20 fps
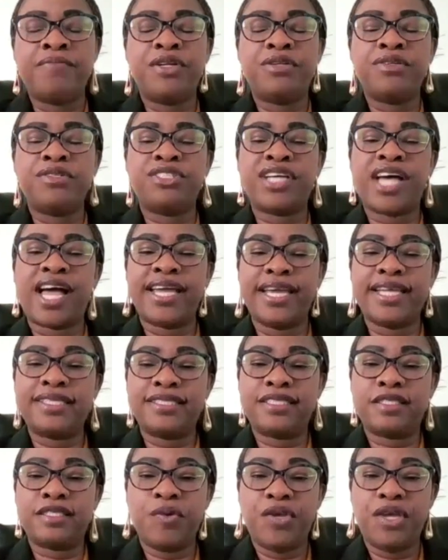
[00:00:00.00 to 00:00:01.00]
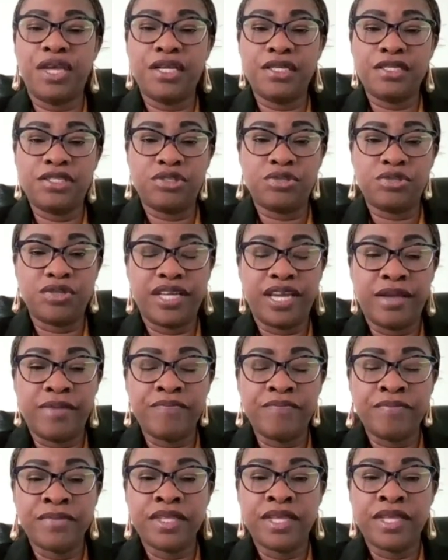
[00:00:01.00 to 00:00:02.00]
I'm going to target speaking to
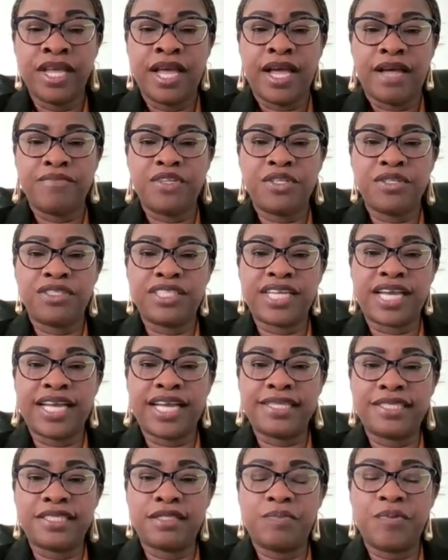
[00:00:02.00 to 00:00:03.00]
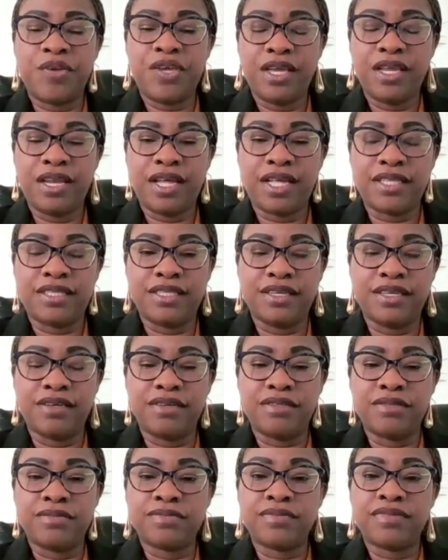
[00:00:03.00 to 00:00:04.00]
them. I'm going to target speaking at
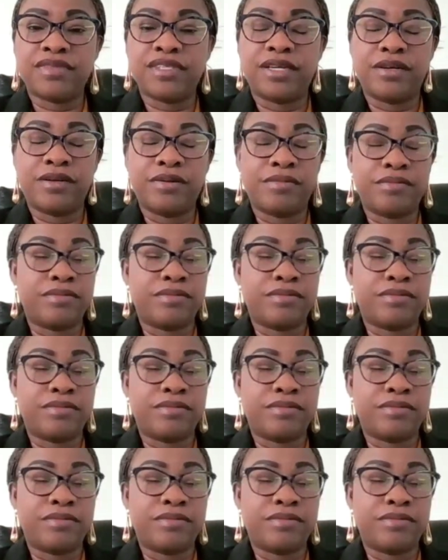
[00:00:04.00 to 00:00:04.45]
the